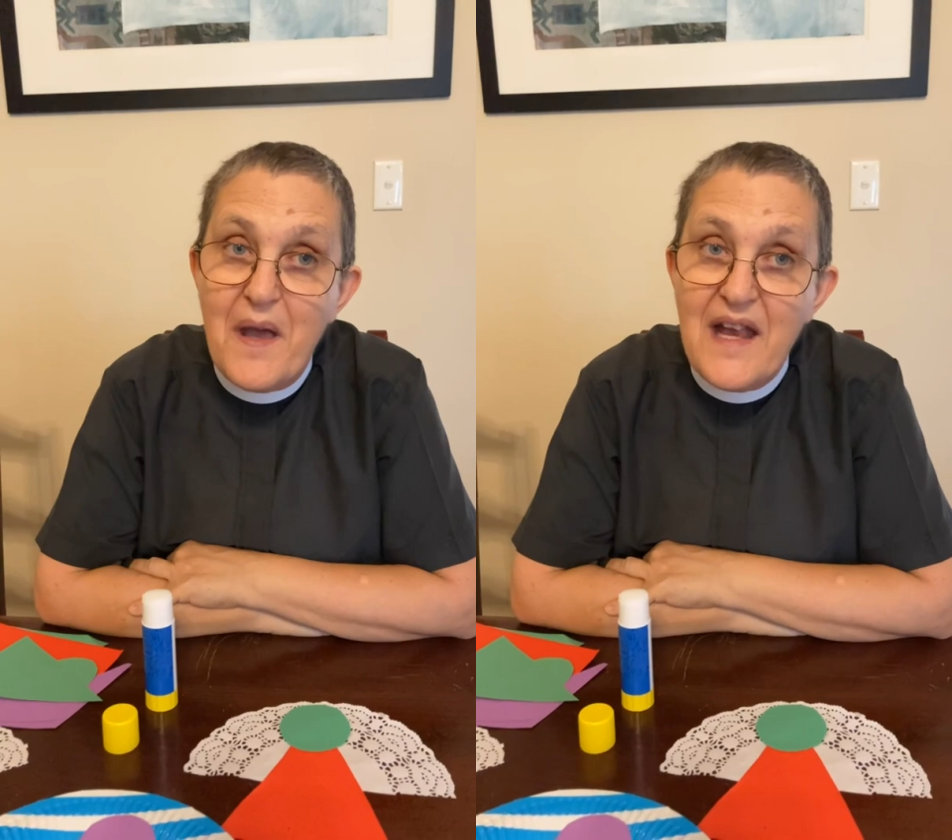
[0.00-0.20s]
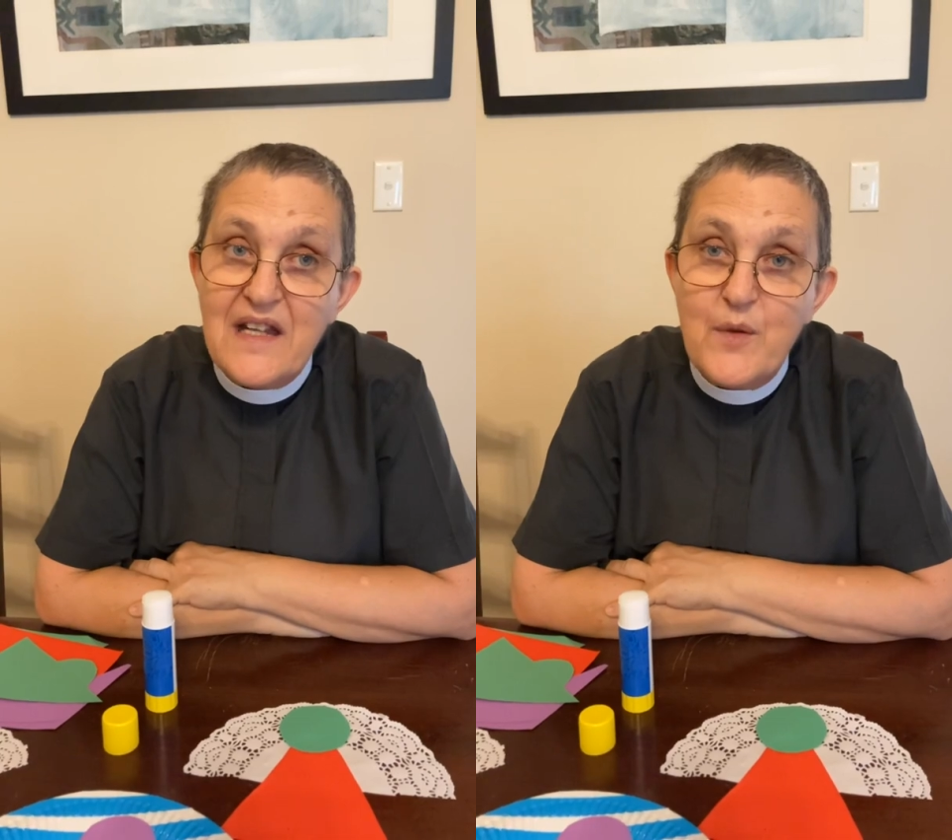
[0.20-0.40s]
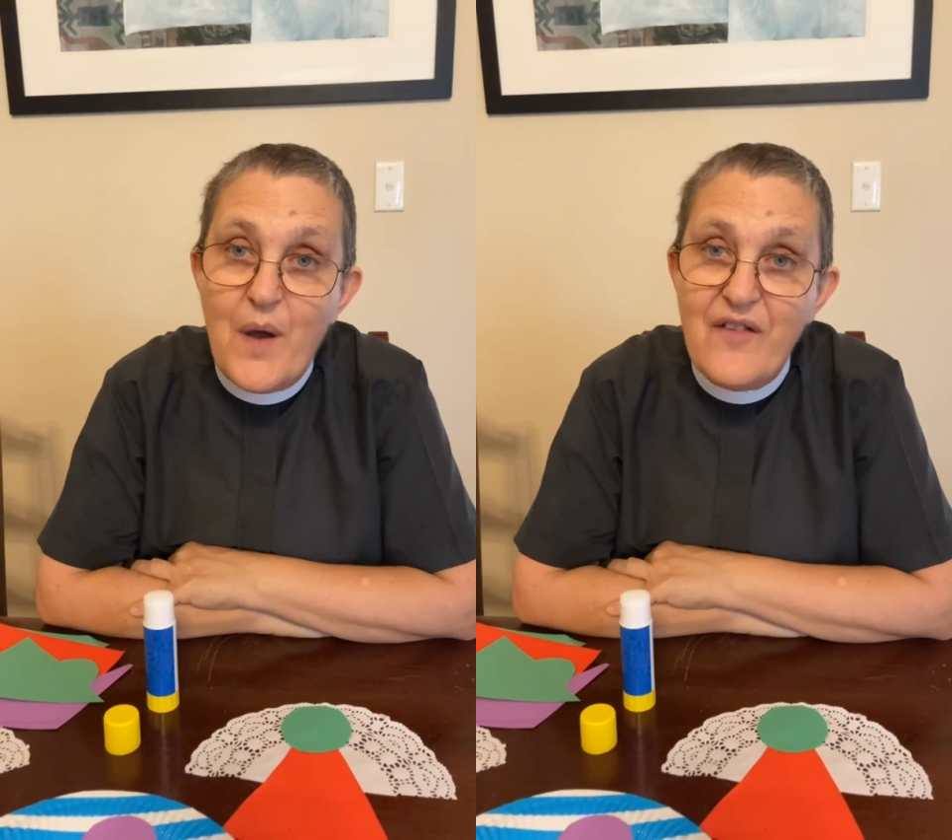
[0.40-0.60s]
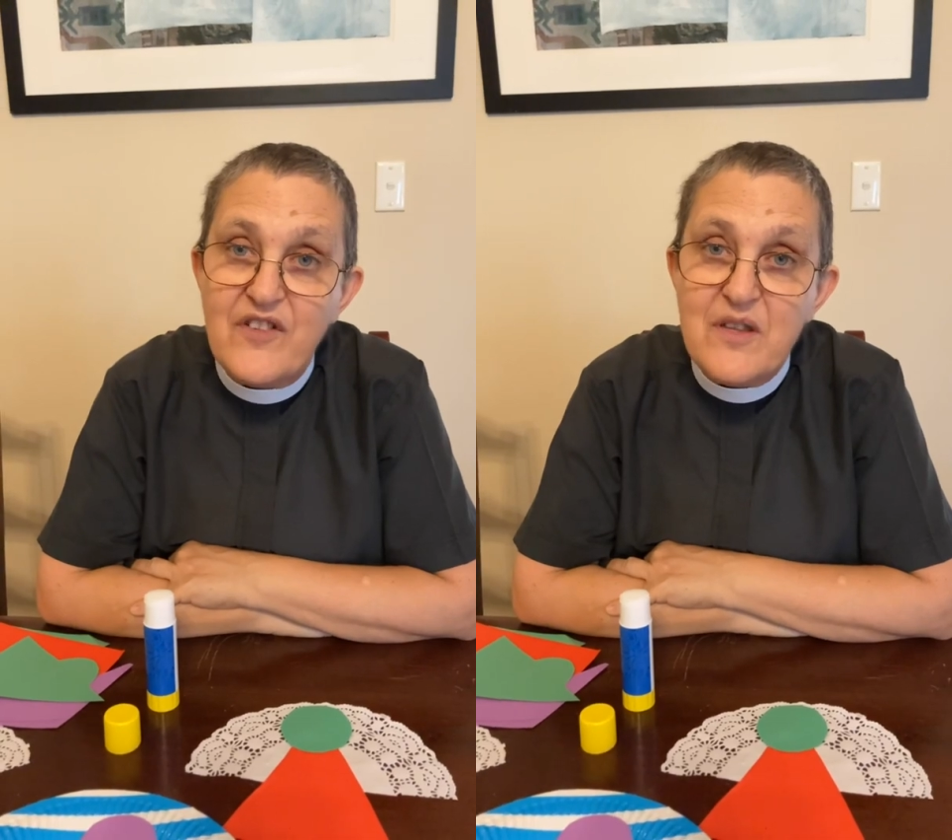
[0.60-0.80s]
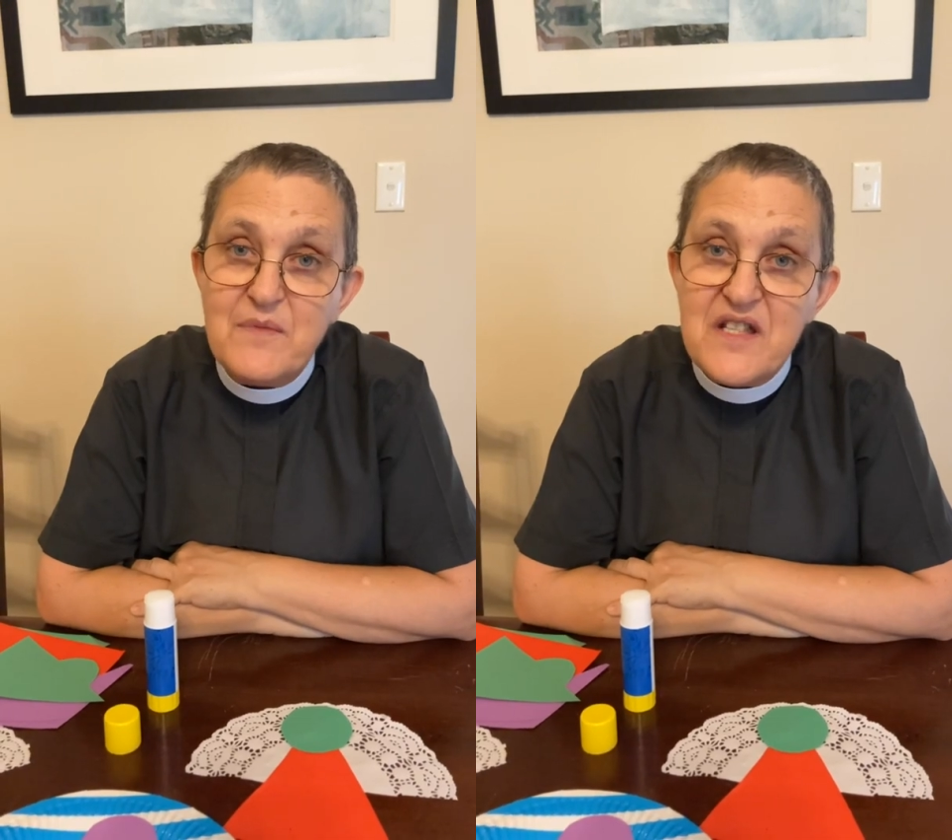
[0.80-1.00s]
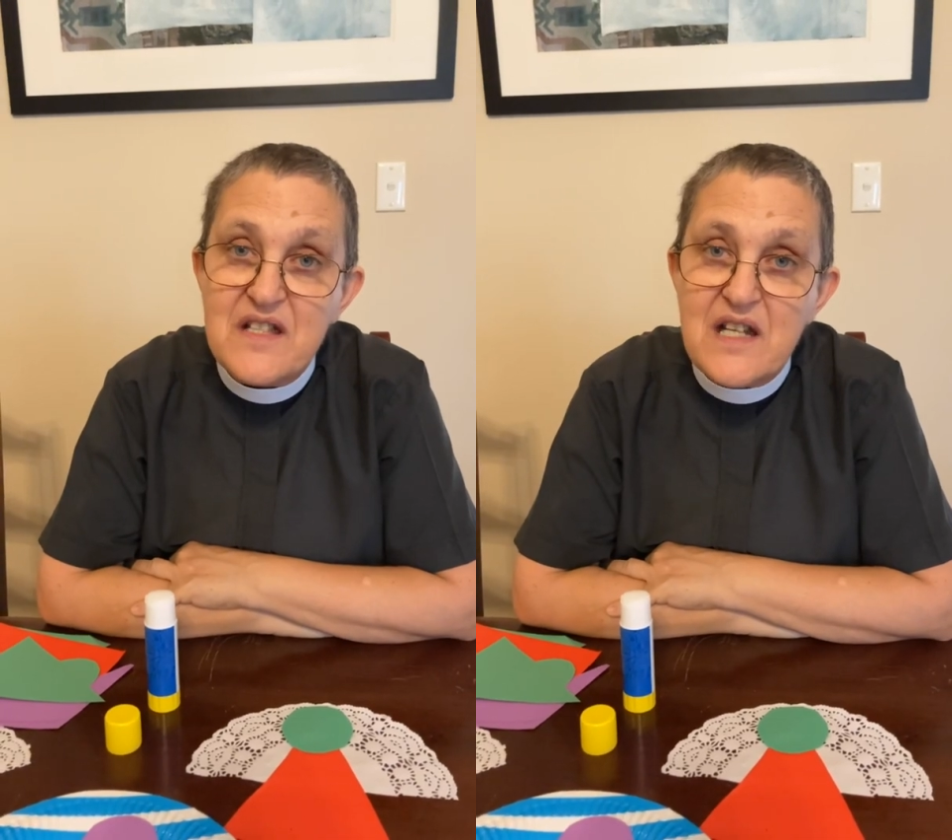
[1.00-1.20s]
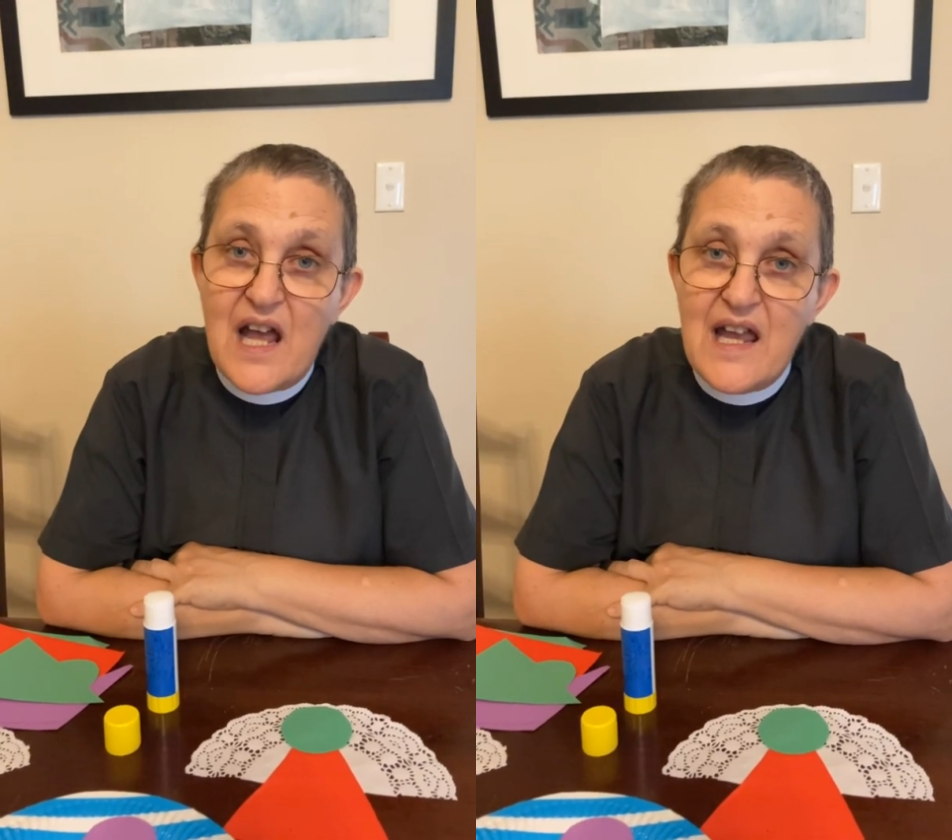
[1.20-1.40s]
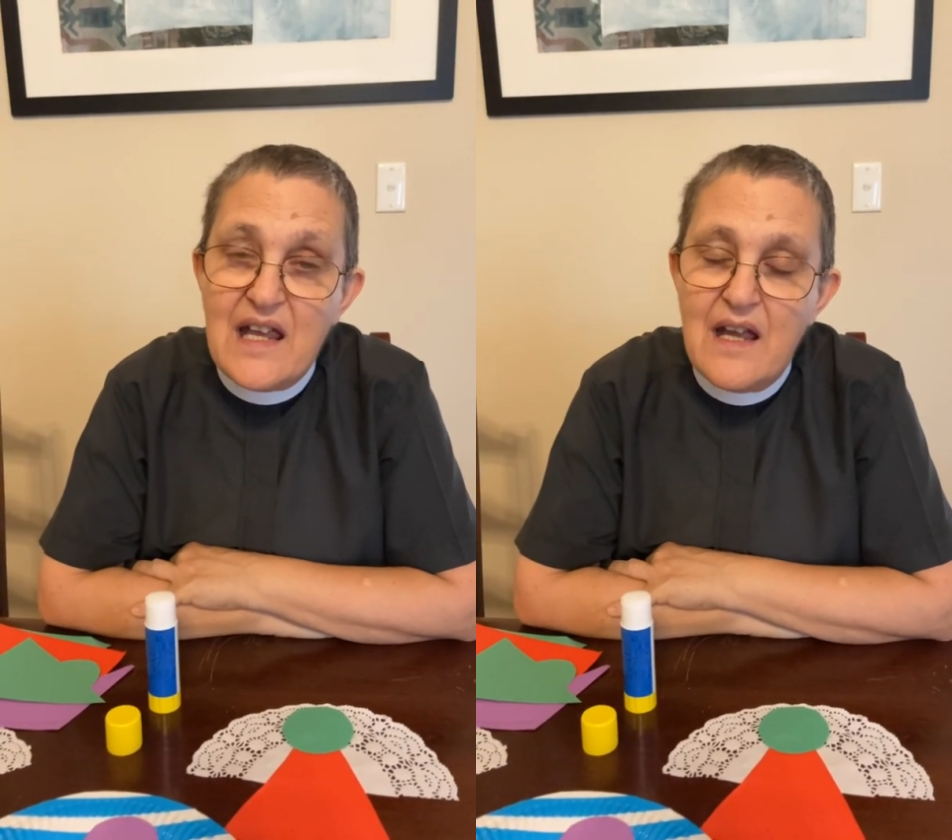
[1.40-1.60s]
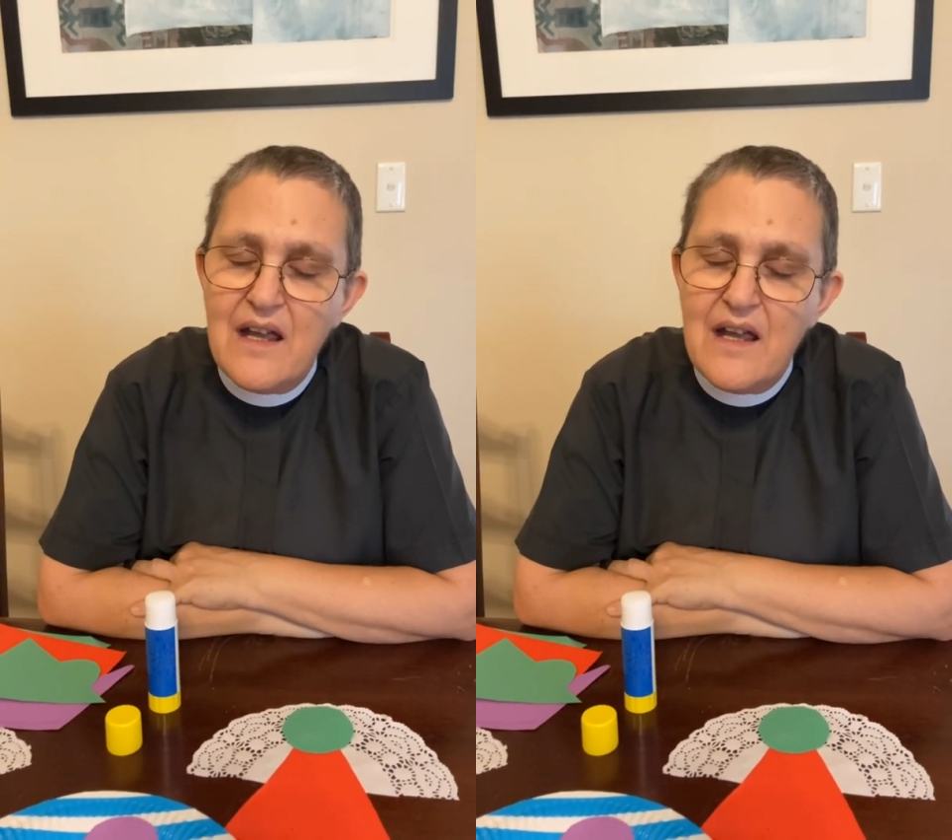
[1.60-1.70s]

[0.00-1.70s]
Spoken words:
anywhere for them to stay.